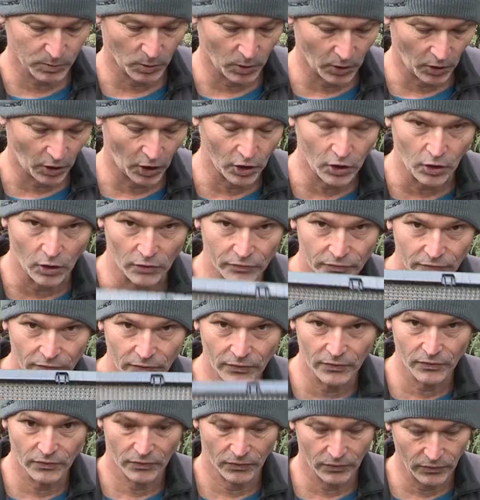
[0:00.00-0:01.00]
why I got
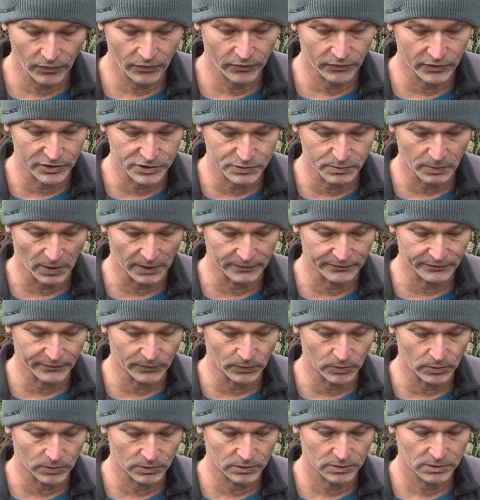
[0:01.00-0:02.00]
this one
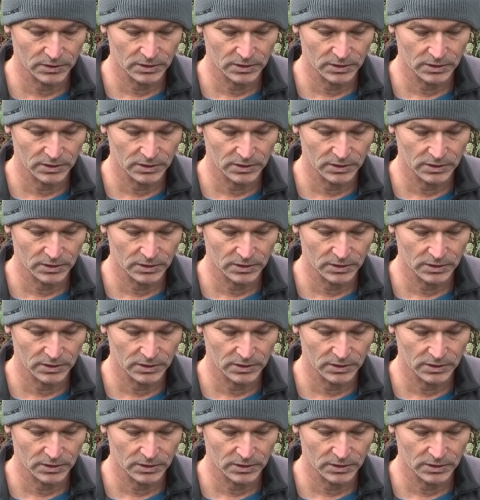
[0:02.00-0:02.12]
for.